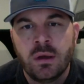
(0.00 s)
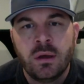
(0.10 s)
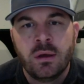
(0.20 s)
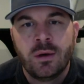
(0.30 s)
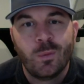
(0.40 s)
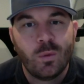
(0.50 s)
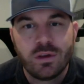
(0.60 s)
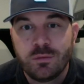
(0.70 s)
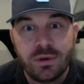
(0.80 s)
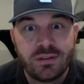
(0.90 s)
what
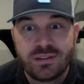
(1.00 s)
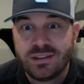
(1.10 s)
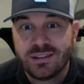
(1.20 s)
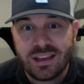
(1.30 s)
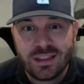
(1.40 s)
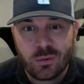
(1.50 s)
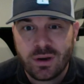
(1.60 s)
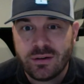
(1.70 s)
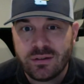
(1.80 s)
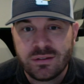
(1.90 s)
you may see as 8th
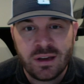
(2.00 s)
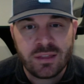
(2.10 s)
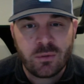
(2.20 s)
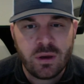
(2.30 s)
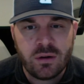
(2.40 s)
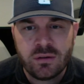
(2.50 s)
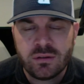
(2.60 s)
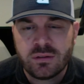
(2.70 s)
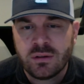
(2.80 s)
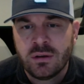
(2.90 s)
graders, 9th
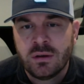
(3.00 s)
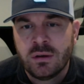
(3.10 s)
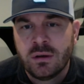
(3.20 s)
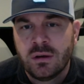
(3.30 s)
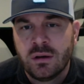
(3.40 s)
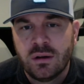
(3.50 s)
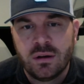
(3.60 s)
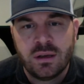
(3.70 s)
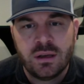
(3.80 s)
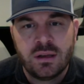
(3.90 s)
graders,
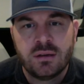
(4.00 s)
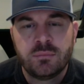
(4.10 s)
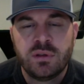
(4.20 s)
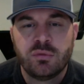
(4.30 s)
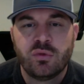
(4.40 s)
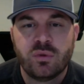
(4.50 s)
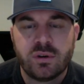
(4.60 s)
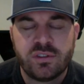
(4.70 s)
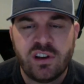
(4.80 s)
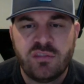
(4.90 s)
and people who are
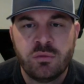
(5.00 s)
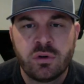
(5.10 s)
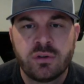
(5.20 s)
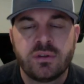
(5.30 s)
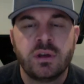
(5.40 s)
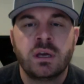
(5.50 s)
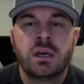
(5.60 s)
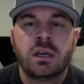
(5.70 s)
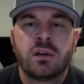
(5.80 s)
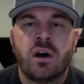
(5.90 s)
sophomores.
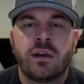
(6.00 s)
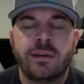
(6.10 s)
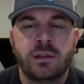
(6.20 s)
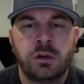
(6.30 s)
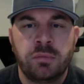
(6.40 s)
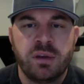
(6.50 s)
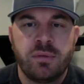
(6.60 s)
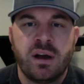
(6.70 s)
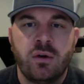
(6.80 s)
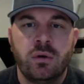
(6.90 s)
Talking a little bit
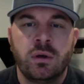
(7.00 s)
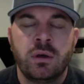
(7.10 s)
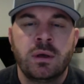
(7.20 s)
about